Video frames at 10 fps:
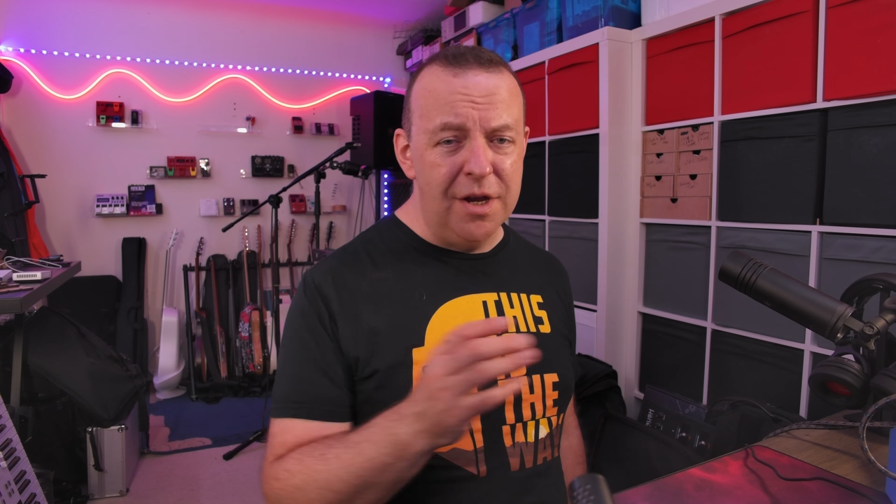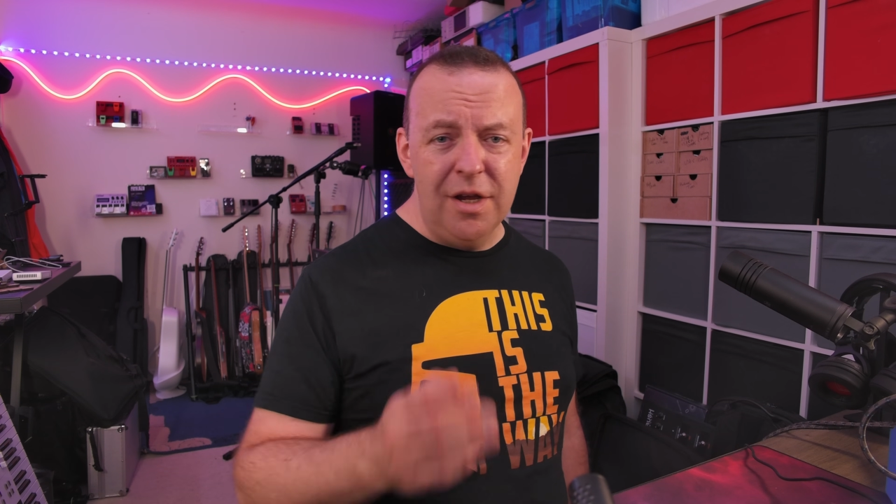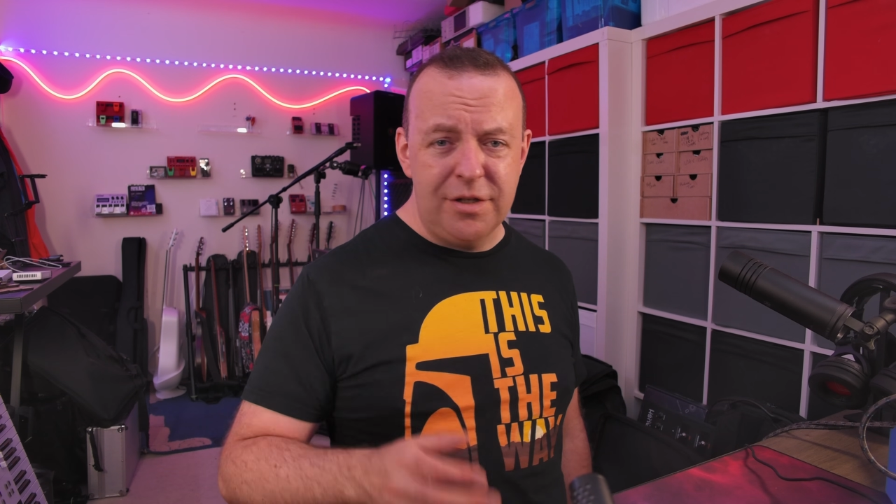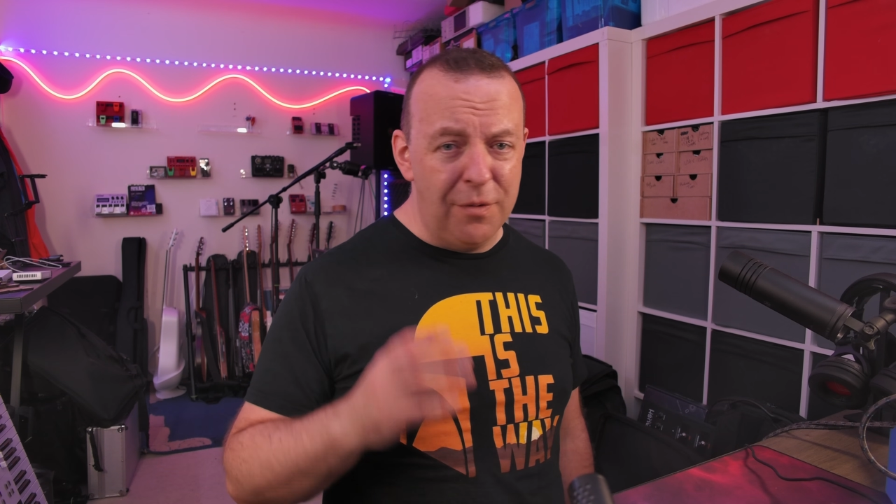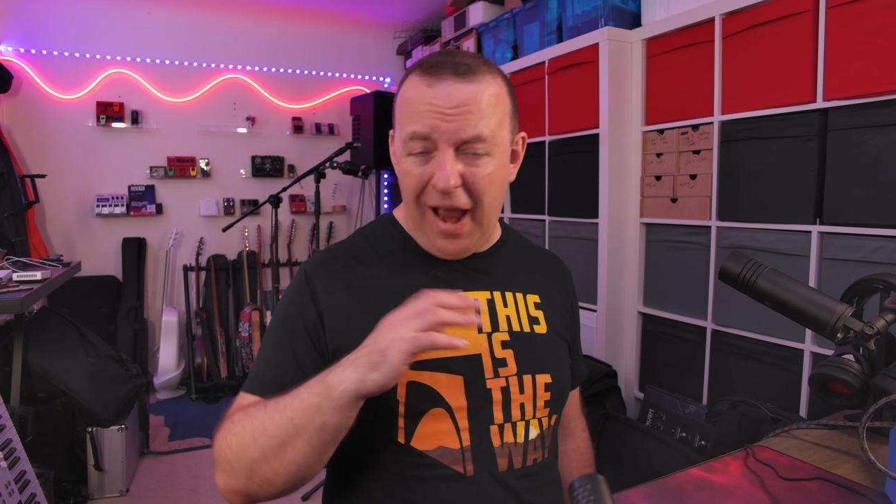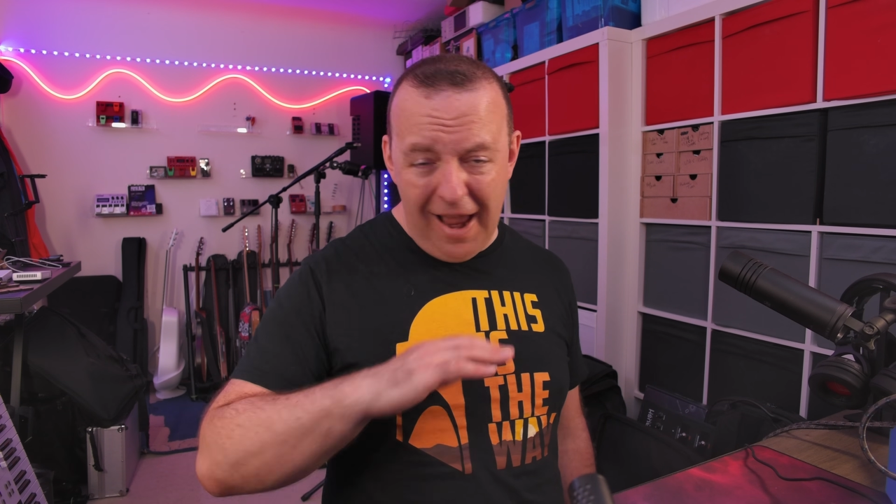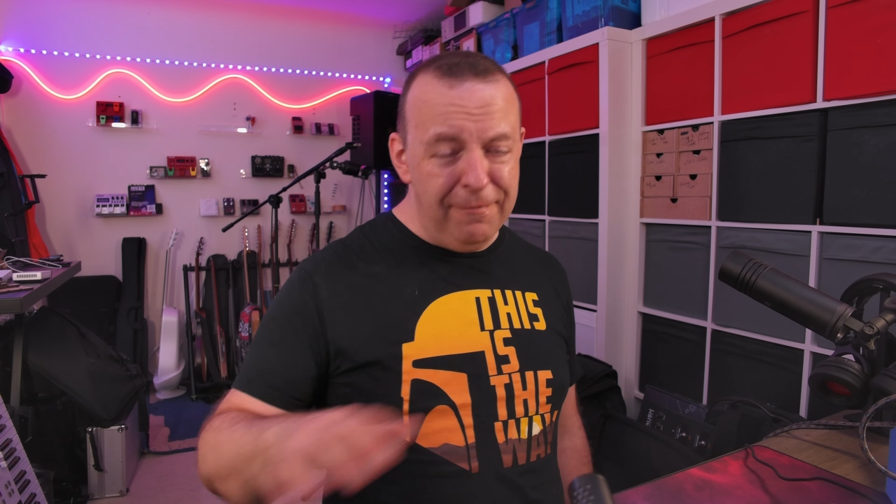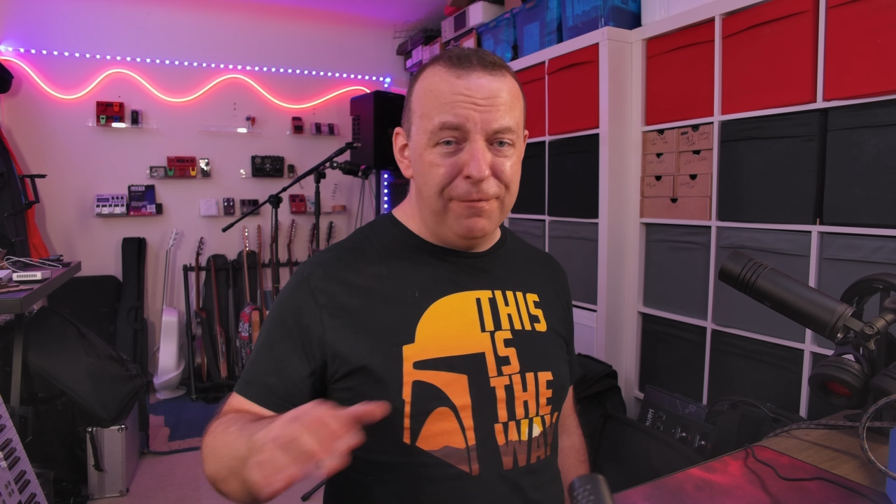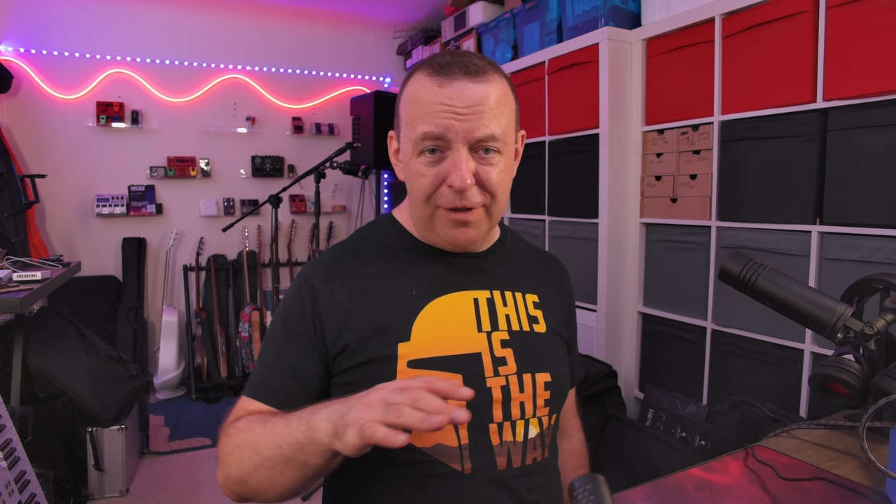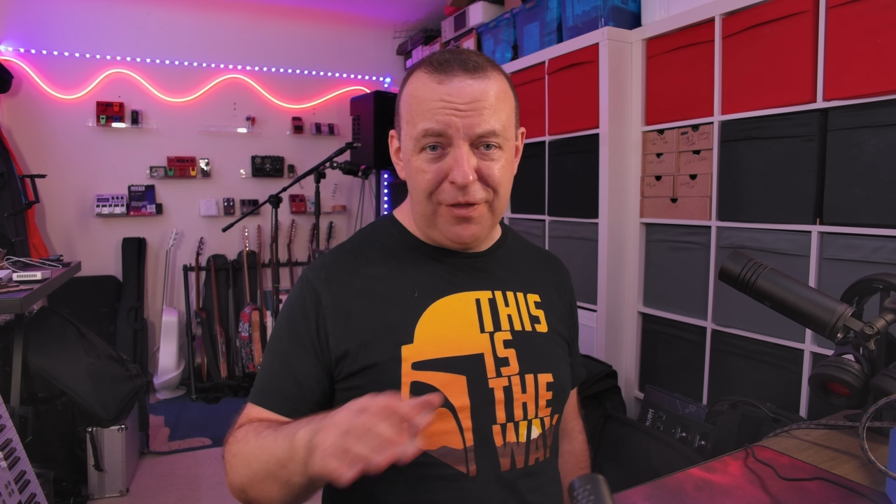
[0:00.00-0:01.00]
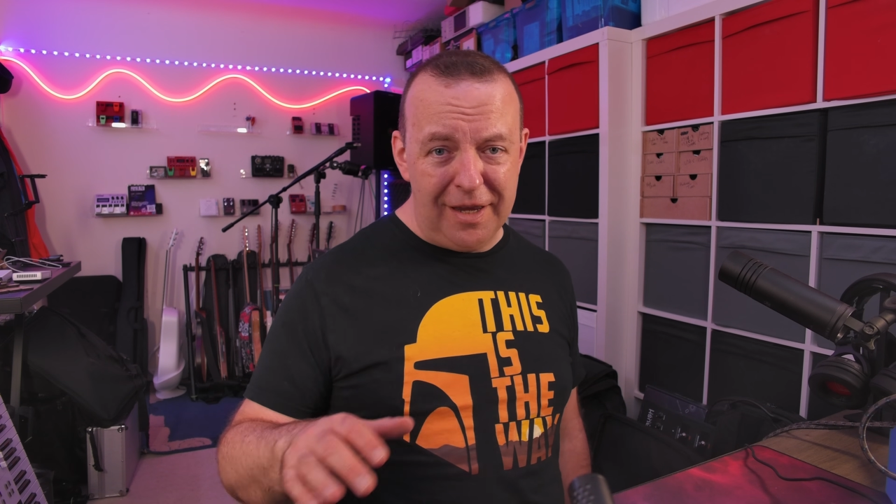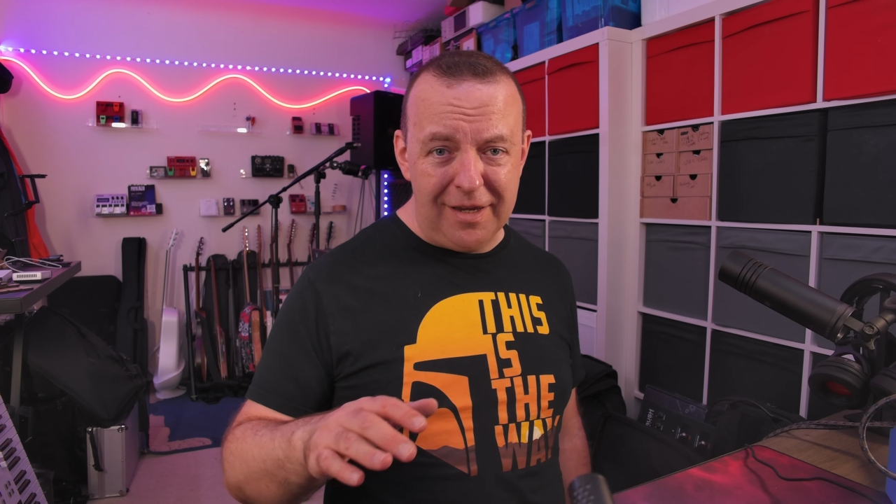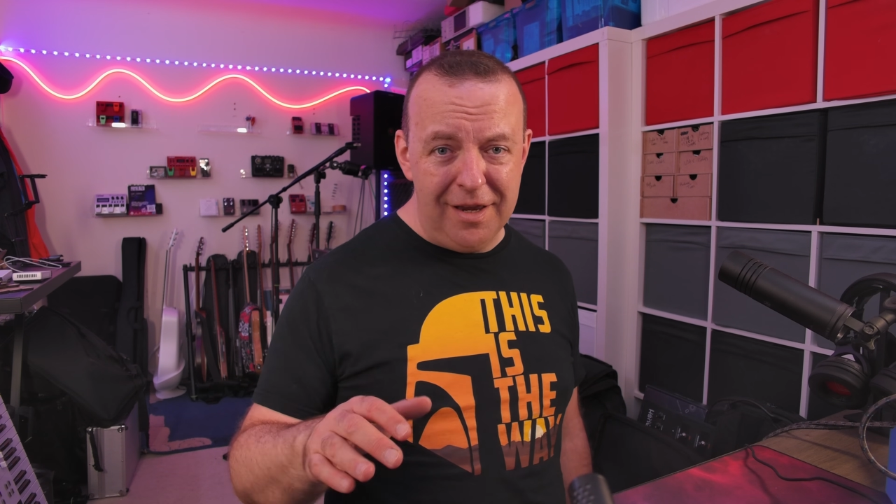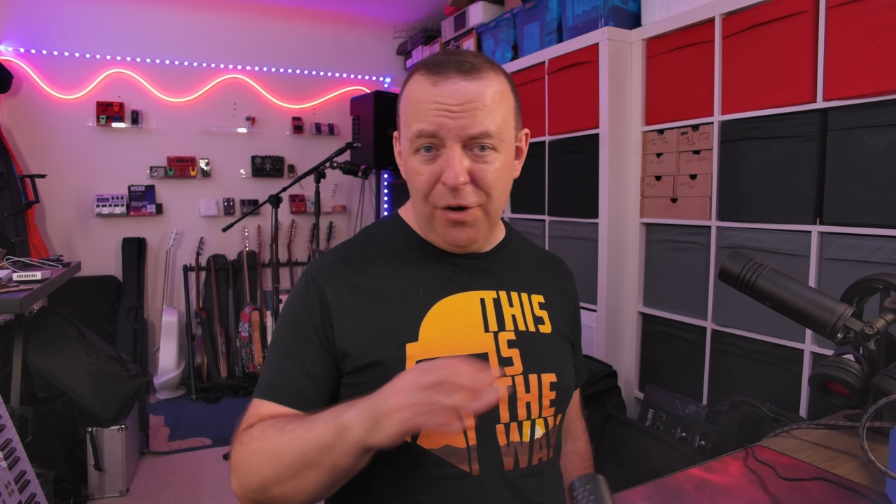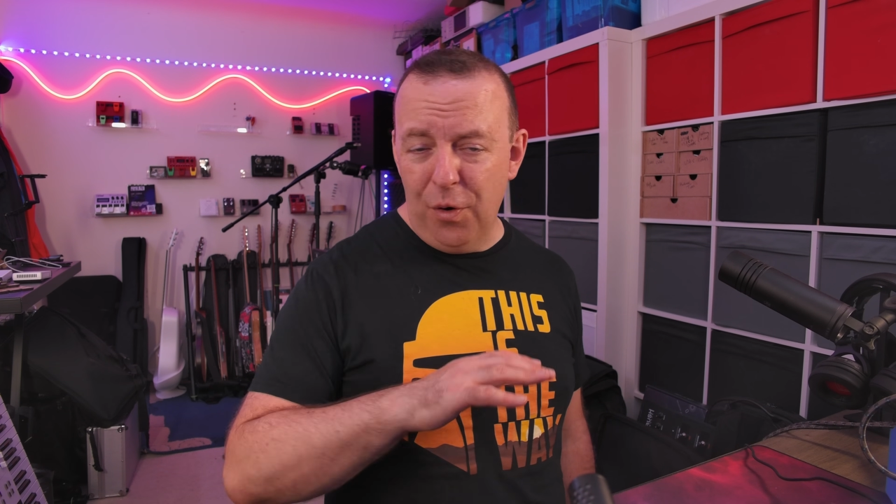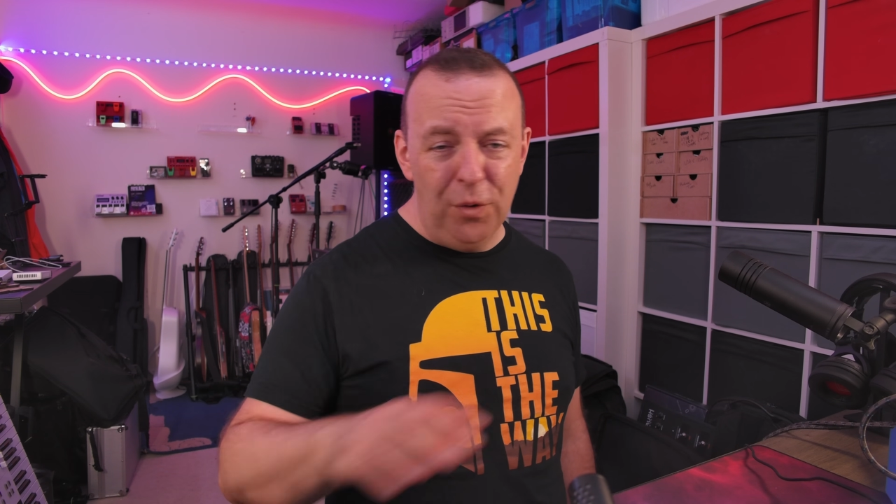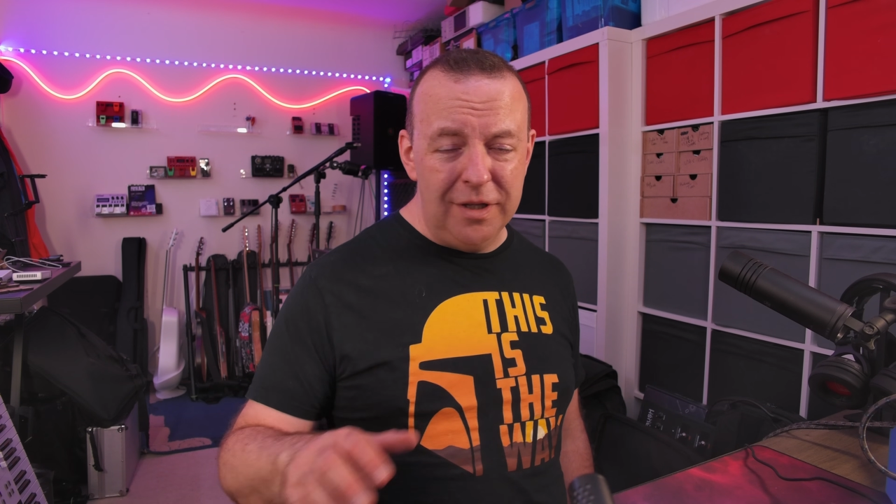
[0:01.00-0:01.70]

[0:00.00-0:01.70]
So everything, all